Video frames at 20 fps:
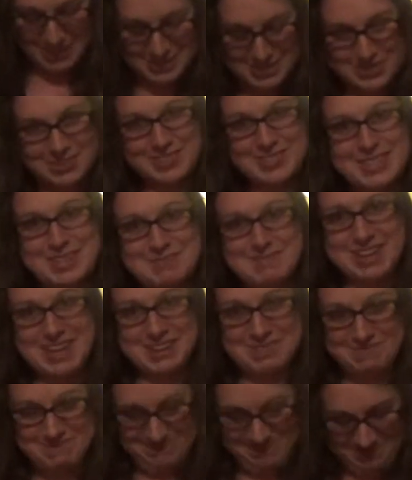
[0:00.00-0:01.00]
and turn them
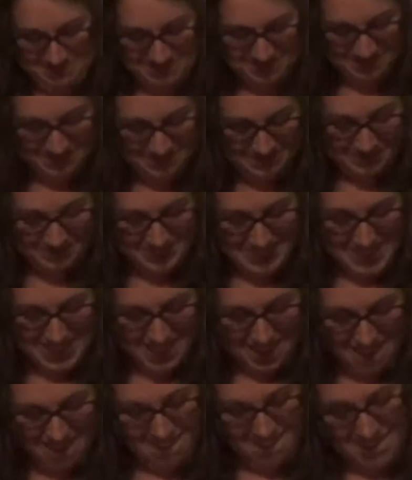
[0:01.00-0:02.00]
in.
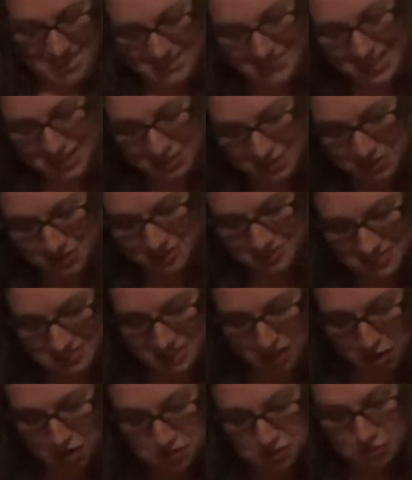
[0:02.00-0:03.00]
Online courses
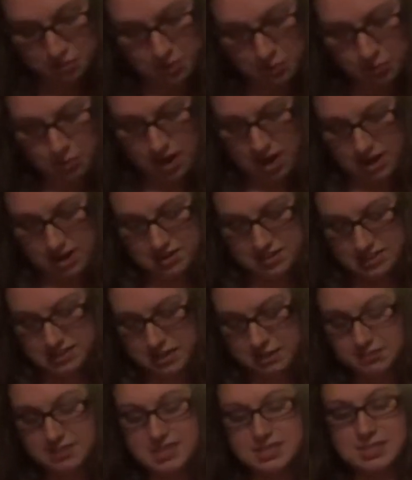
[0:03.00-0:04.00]
also require
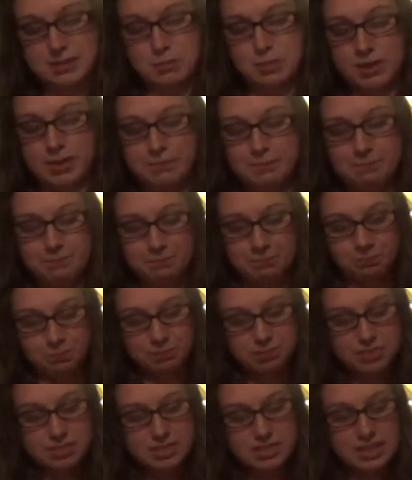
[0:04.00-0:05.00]
self-discipline
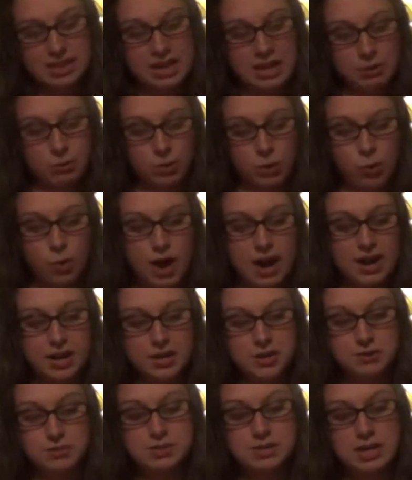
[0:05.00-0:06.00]
and require
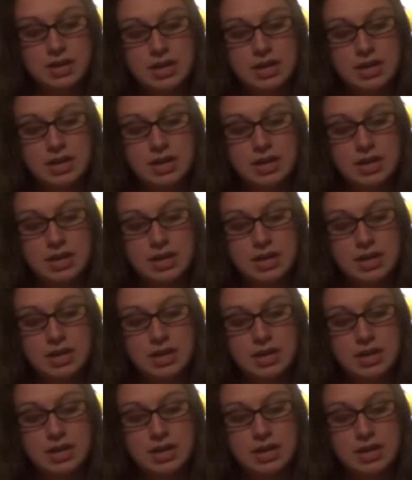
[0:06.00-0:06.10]
you